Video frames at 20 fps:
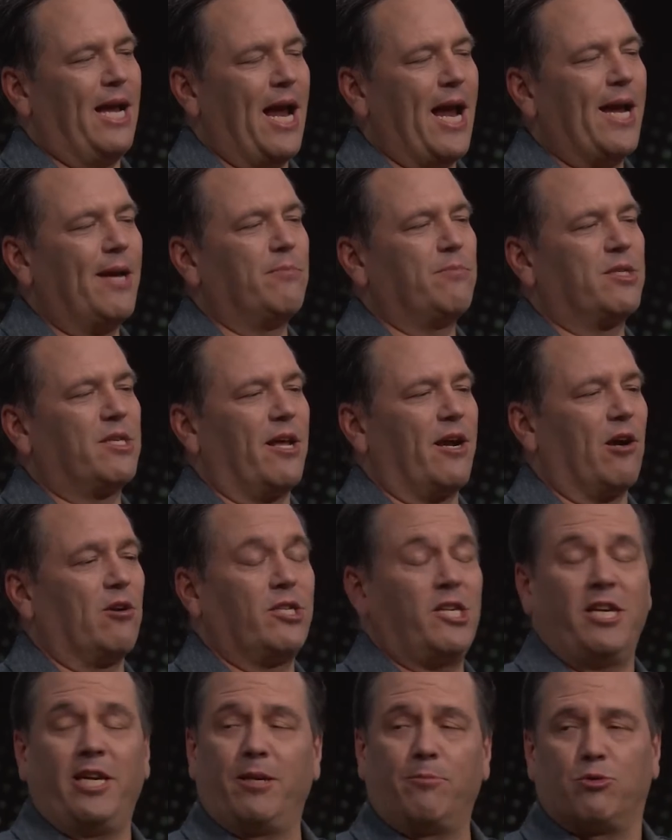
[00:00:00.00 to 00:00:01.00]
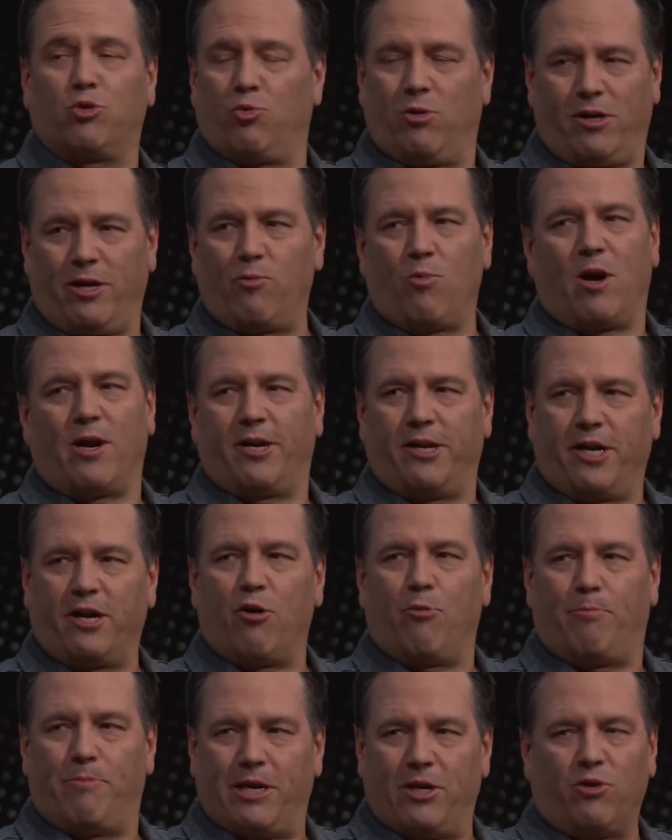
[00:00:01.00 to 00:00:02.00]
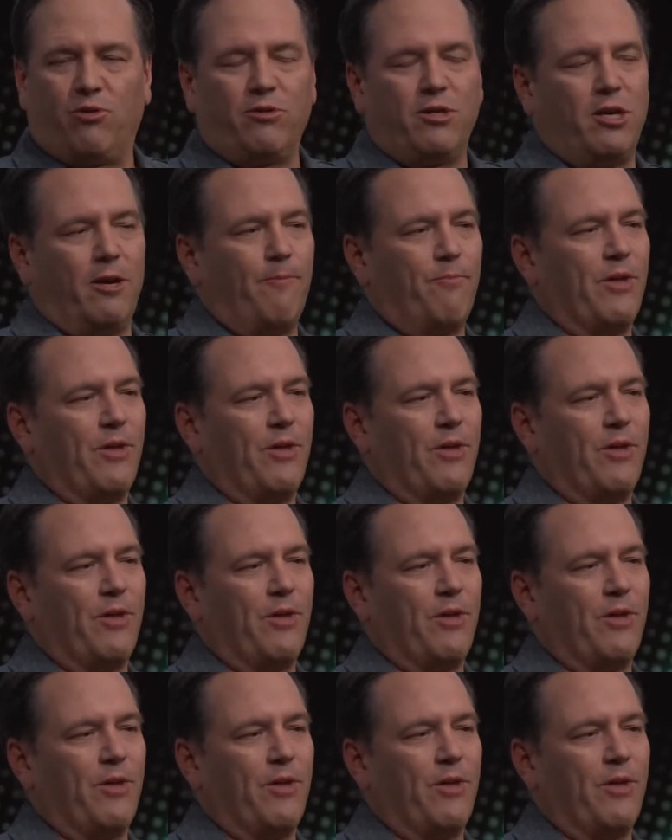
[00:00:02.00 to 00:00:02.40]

show this. You know what I'm saying?